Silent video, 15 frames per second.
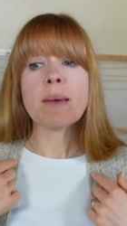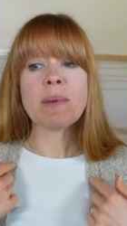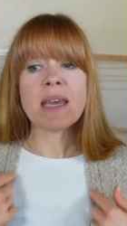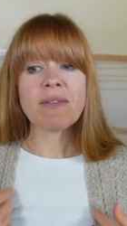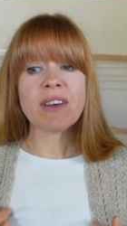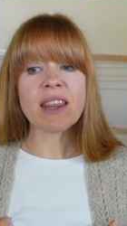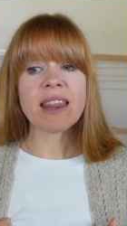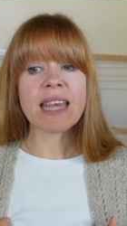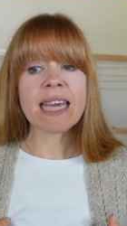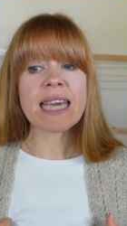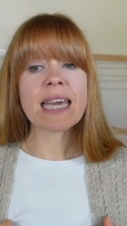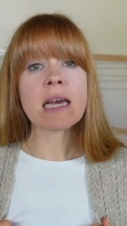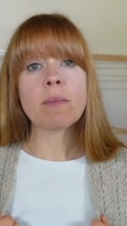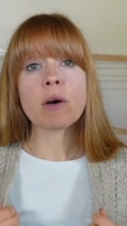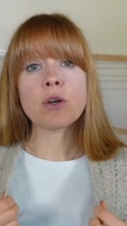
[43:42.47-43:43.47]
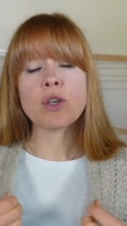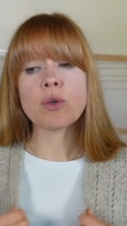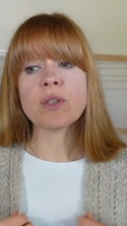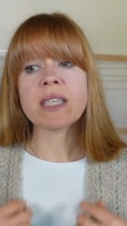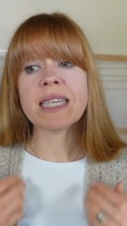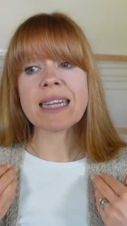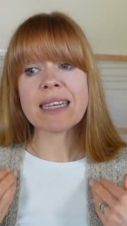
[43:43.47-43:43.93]
I'm even thinking about
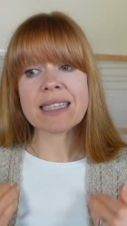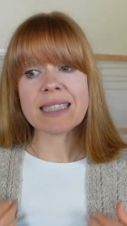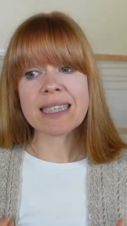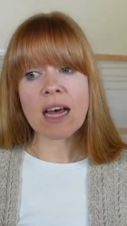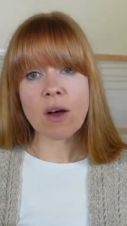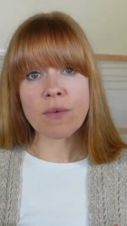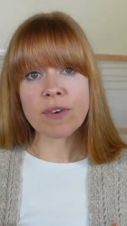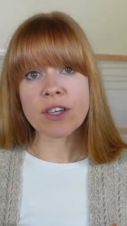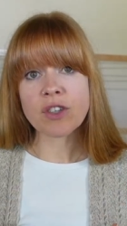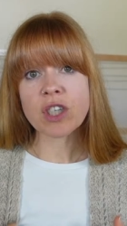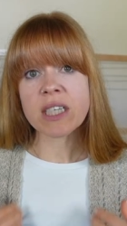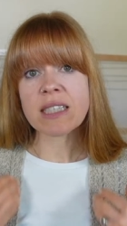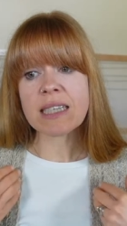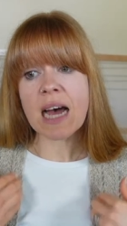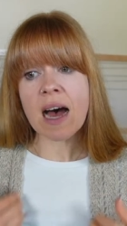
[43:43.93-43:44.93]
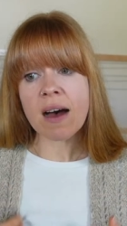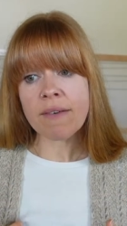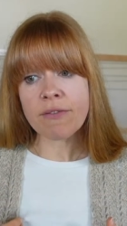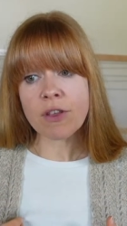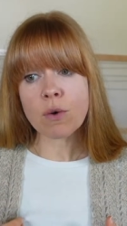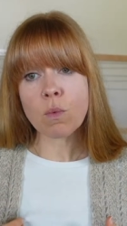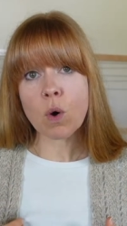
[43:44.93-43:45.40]
using the selvages
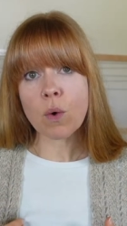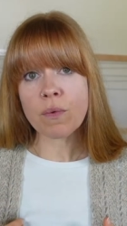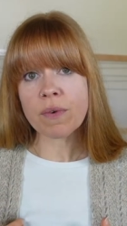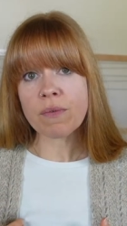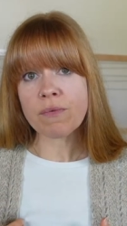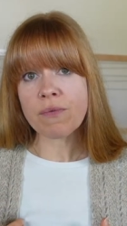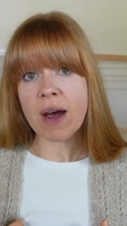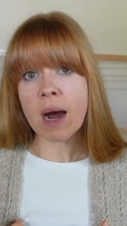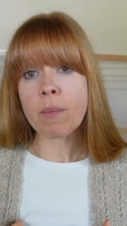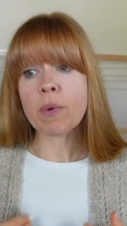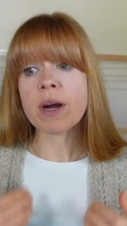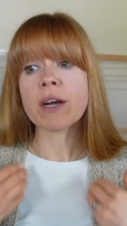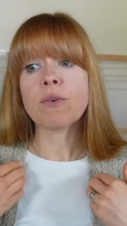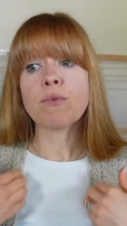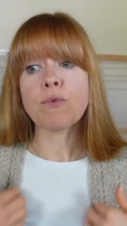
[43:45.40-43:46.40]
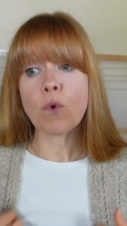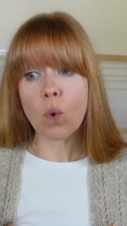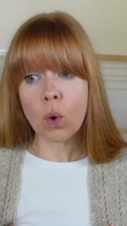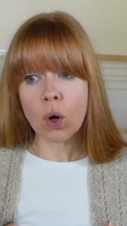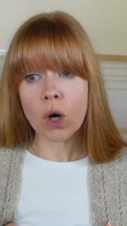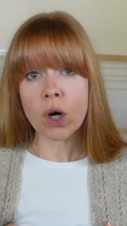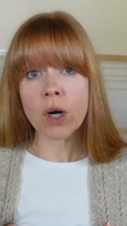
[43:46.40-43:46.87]
of the woven fabric
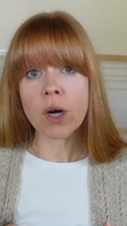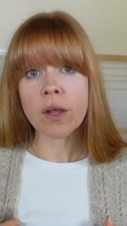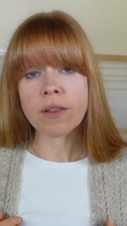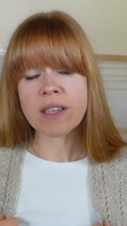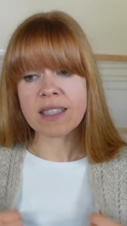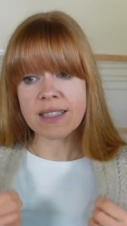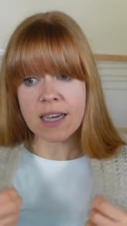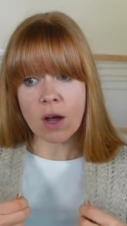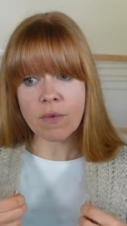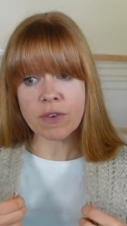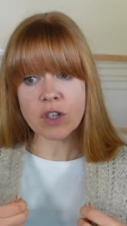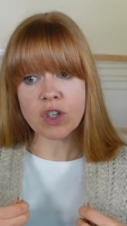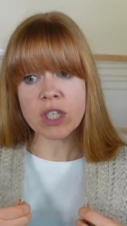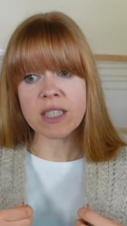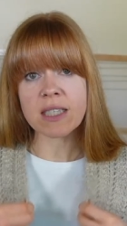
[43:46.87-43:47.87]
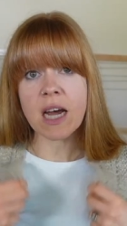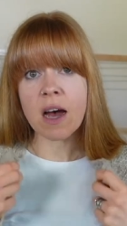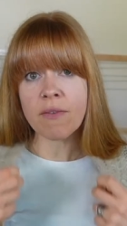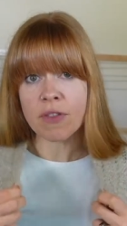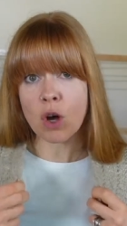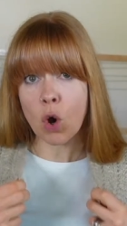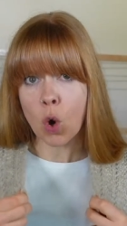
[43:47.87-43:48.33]
for the selvages
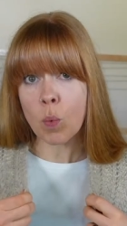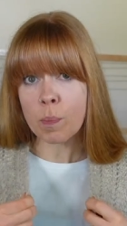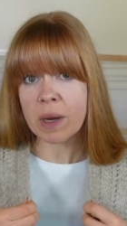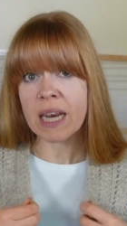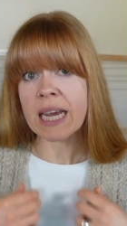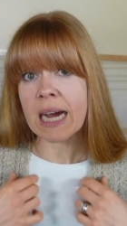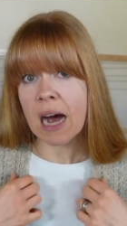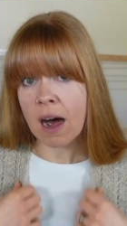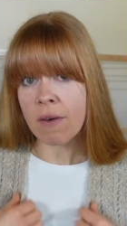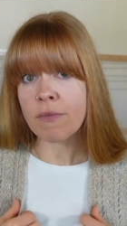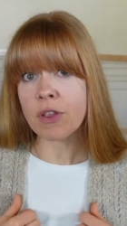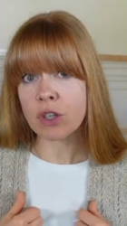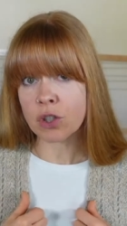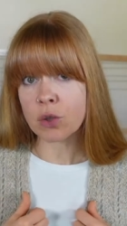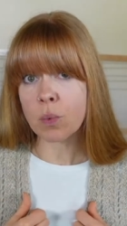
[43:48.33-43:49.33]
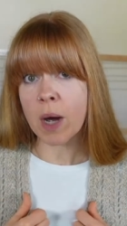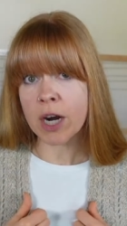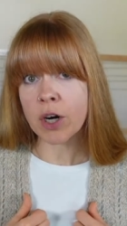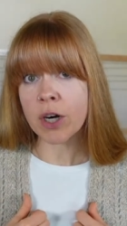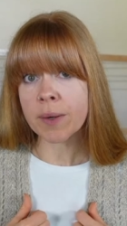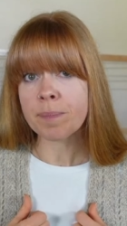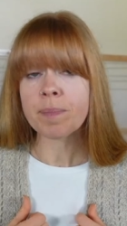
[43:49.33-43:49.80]
of the opening of the
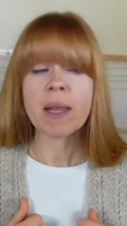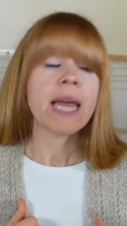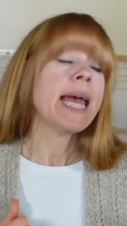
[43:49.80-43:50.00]
sweater.